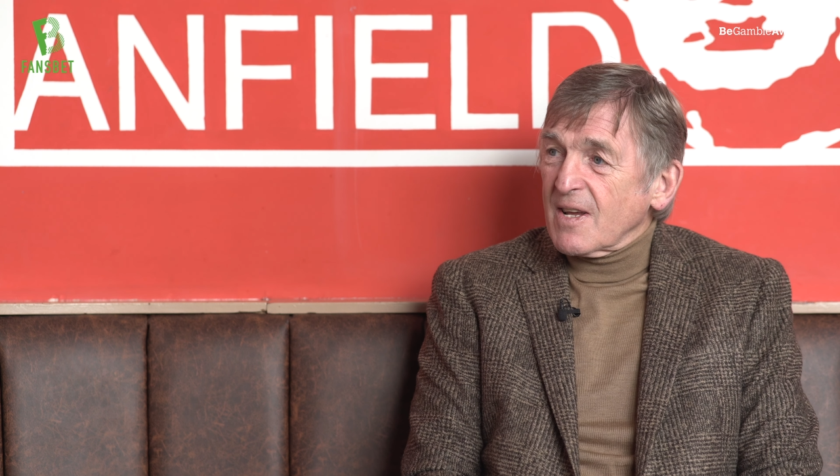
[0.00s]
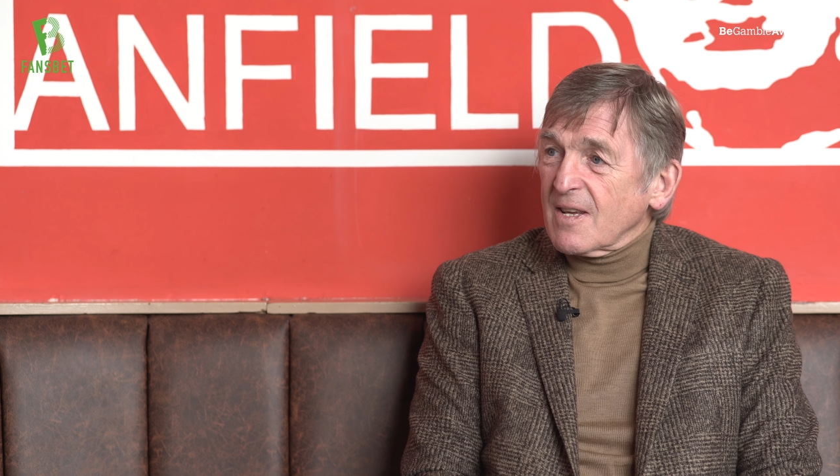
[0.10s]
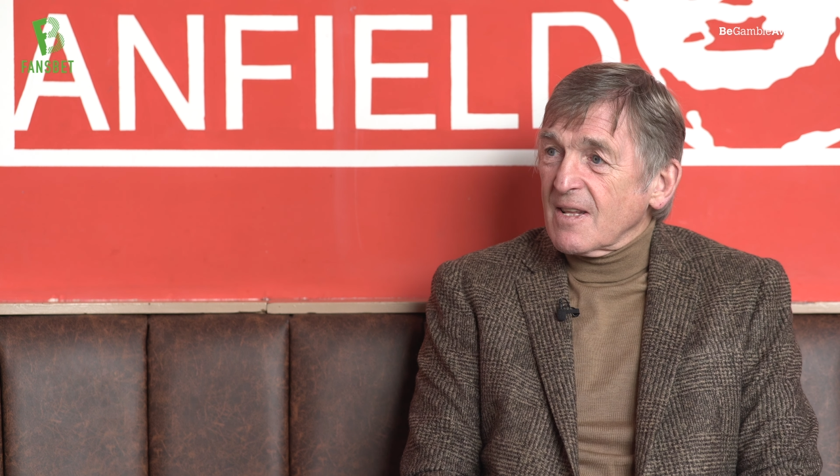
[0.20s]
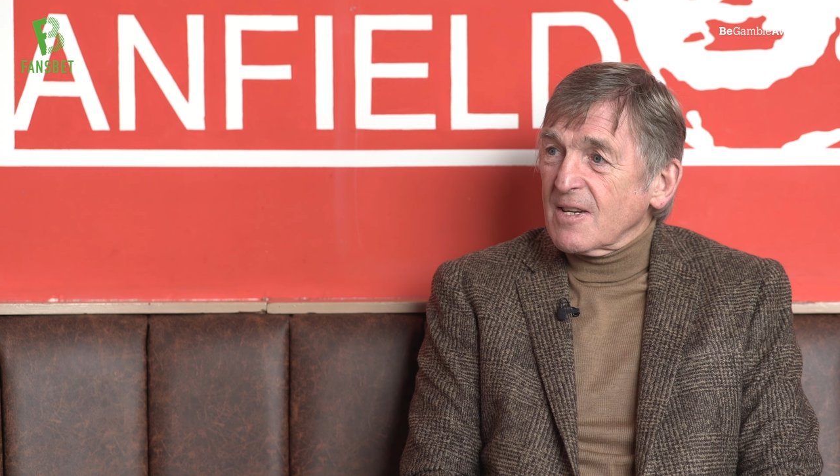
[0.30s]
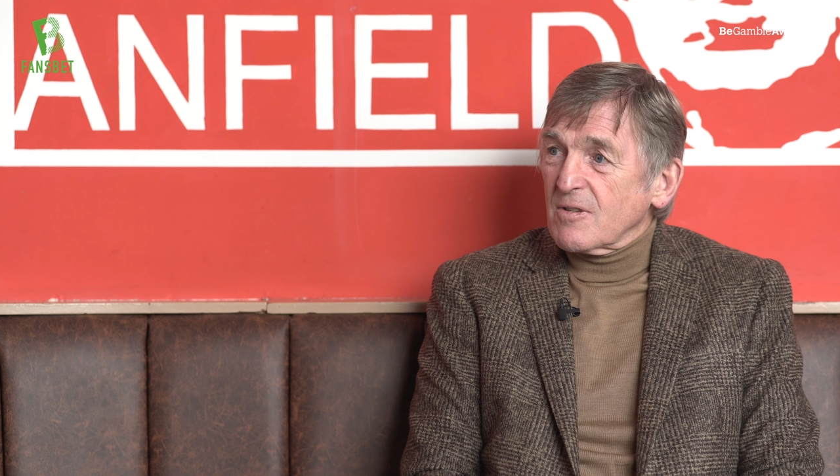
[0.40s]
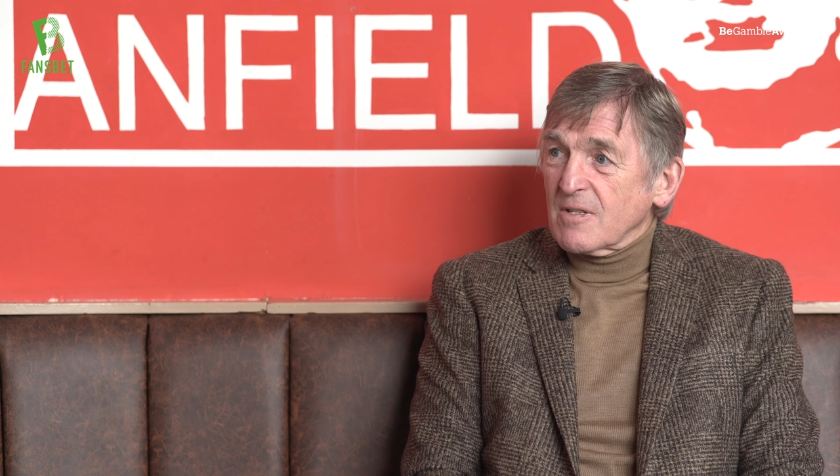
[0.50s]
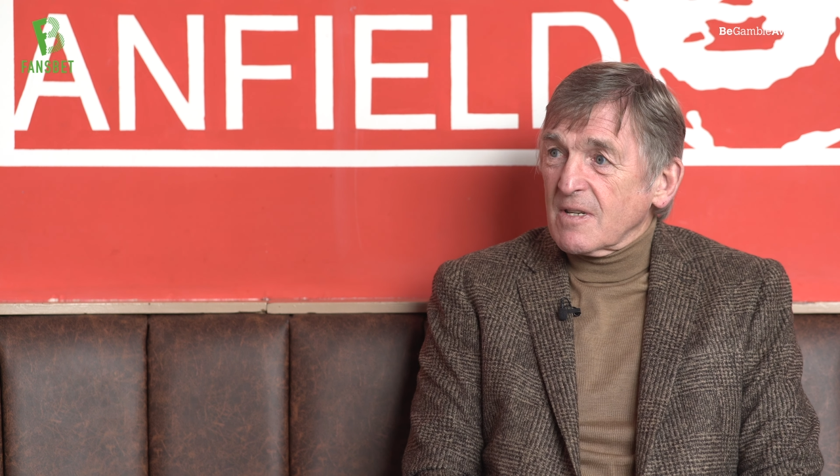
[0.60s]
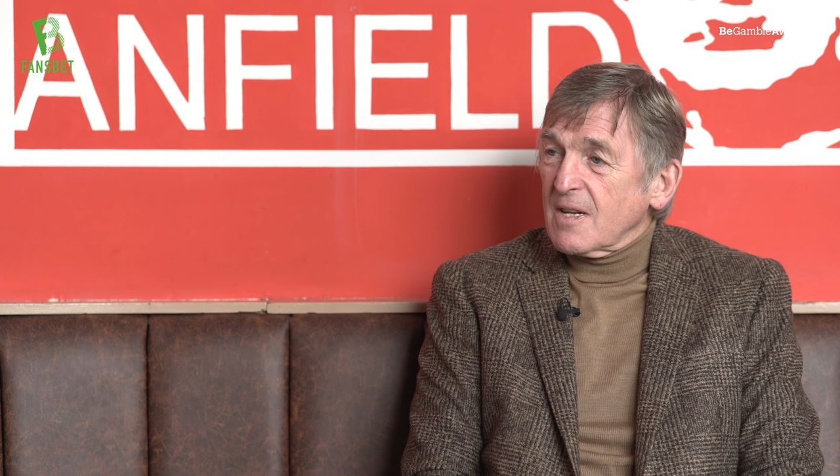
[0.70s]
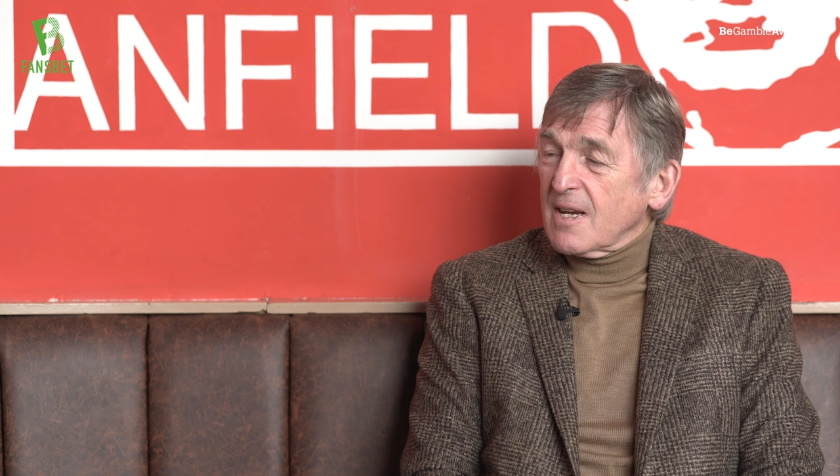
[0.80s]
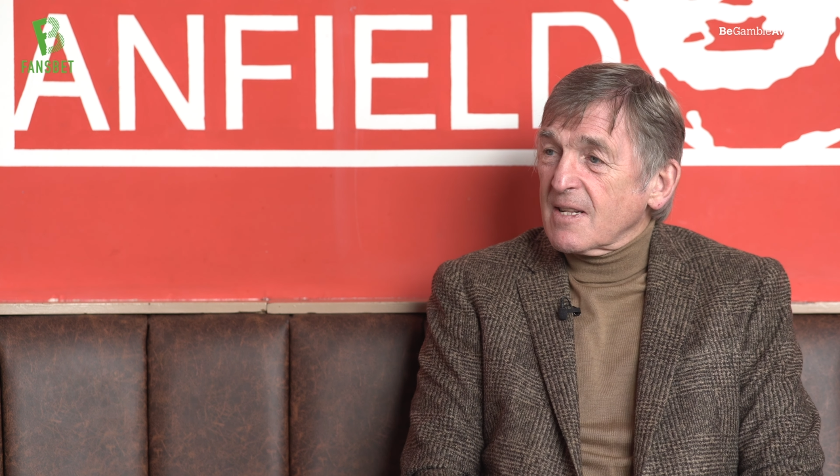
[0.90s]
regulations,
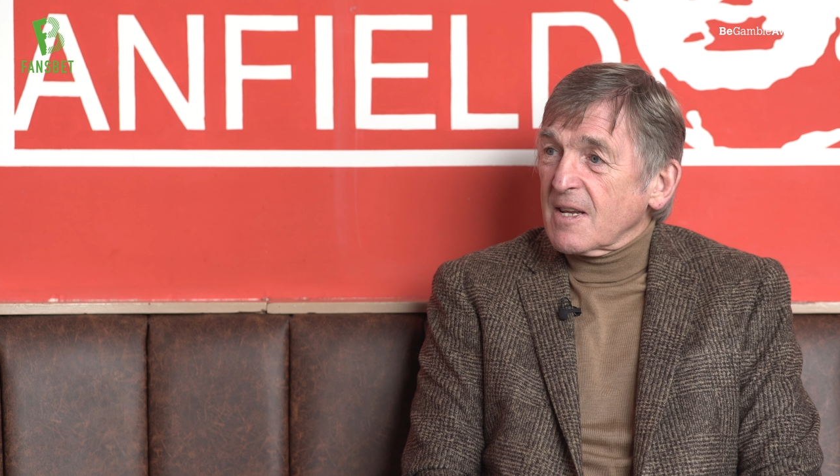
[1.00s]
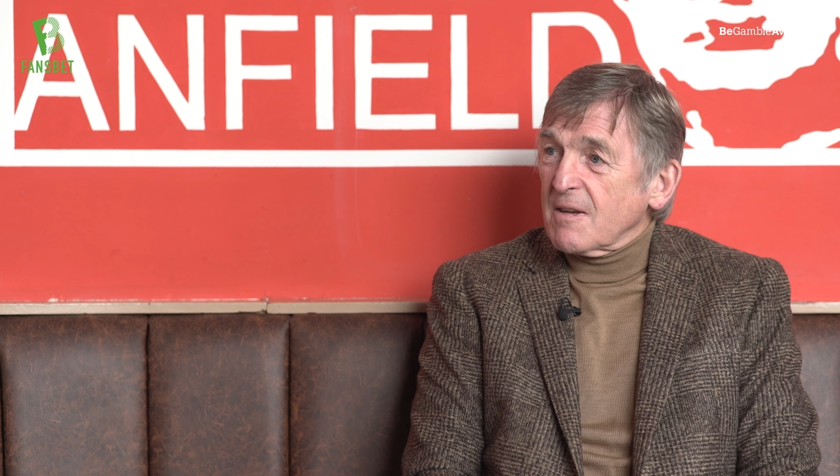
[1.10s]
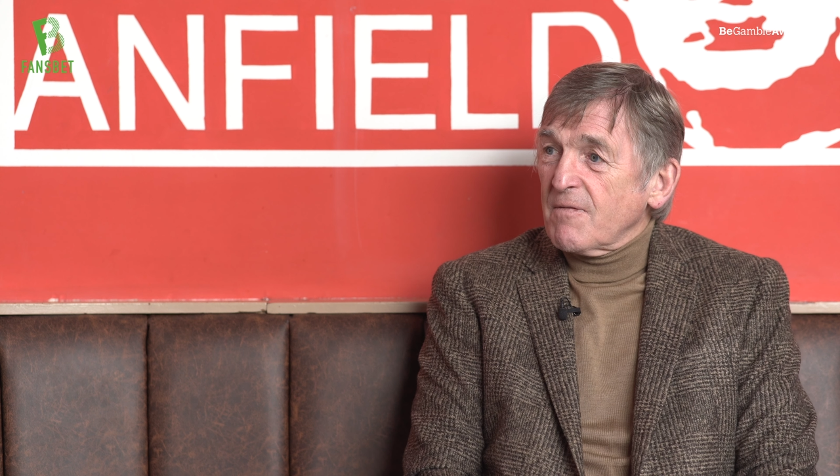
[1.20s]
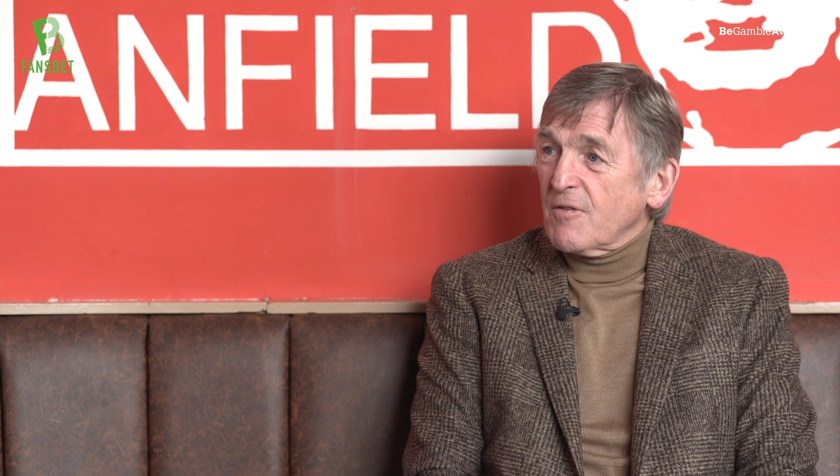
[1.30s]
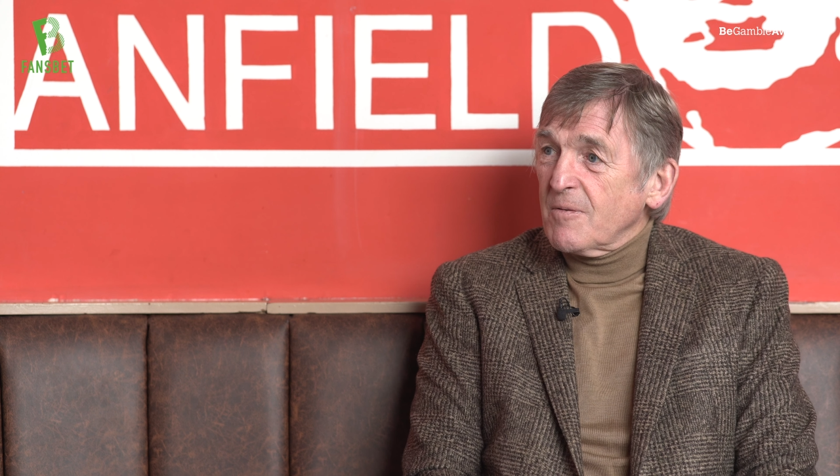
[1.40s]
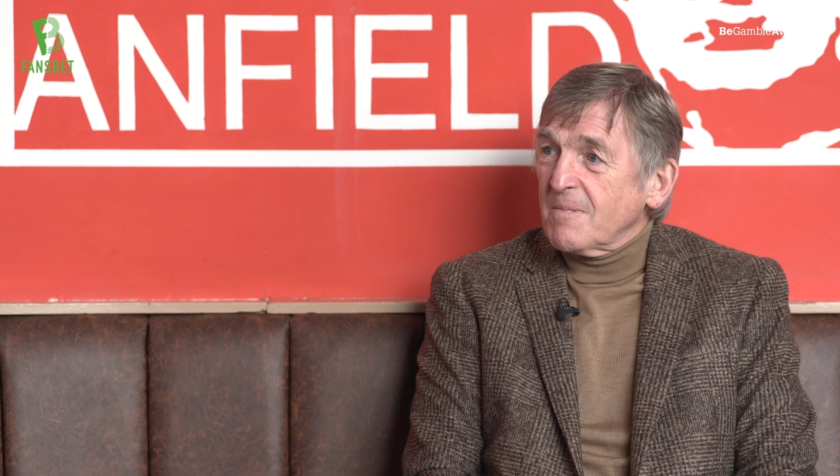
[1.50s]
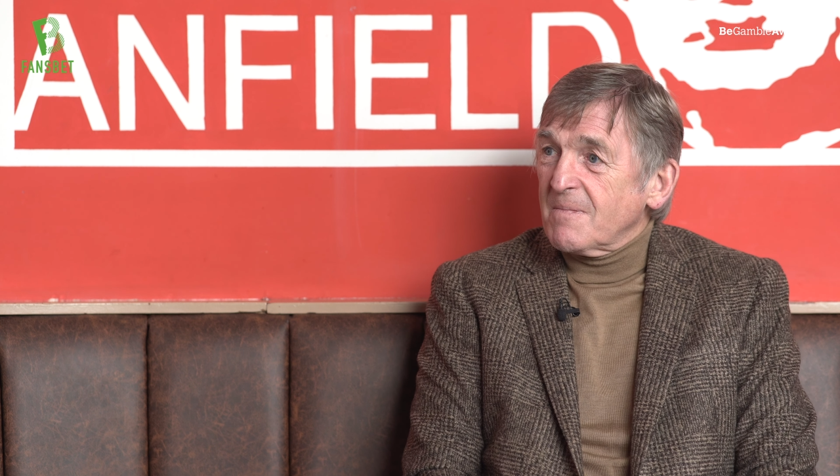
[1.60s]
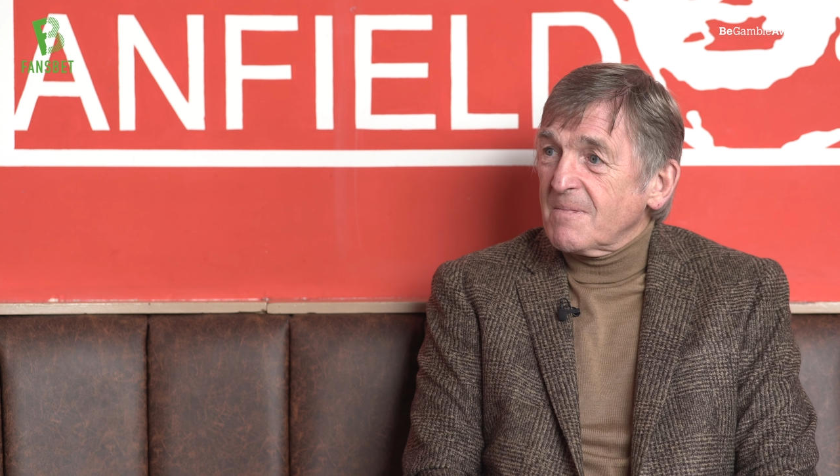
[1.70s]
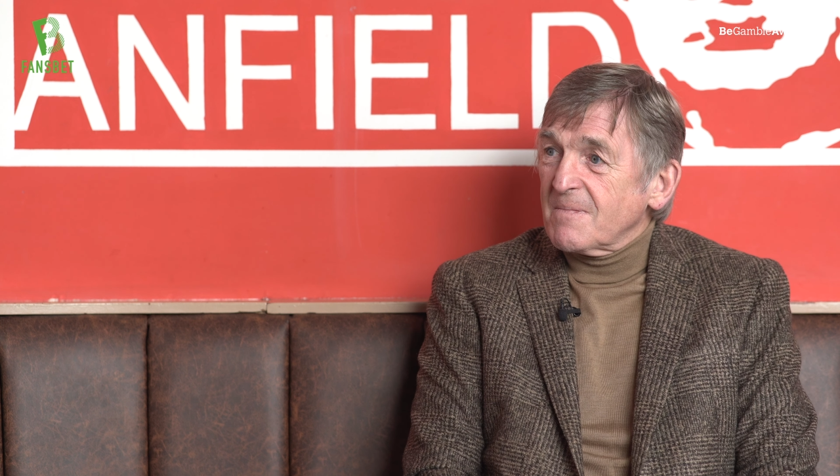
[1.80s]
and they had to conform.